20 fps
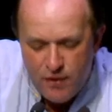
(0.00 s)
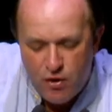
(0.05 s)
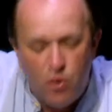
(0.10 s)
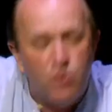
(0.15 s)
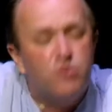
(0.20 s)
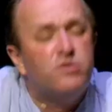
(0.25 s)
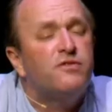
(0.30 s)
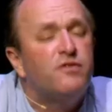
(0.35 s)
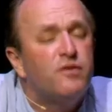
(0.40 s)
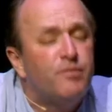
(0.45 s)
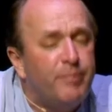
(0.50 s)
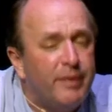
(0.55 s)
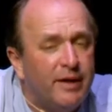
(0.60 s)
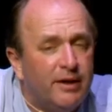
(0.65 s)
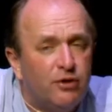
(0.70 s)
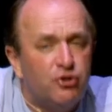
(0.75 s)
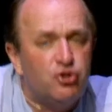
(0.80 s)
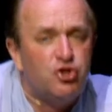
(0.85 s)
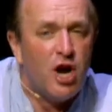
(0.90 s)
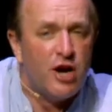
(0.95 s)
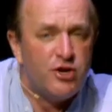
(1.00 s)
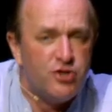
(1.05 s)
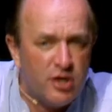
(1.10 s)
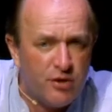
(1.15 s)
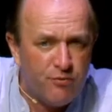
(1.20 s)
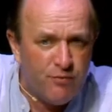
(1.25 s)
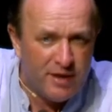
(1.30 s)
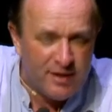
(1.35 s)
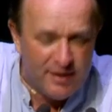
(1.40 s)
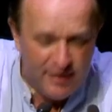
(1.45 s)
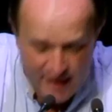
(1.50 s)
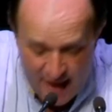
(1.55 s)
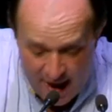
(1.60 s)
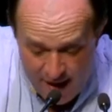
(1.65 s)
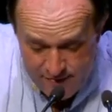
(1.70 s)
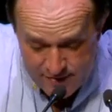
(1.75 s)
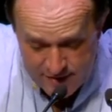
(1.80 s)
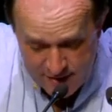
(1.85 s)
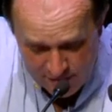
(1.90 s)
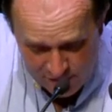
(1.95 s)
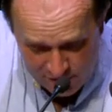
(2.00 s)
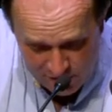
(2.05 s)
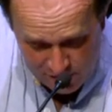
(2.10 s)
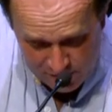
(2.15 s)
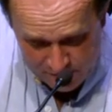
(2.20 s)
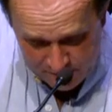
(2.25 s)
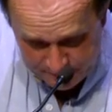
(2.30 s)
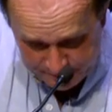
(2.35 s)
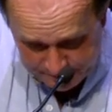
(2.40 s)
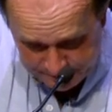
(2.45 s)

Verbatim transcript: in the Court of Appeal judging written evidence.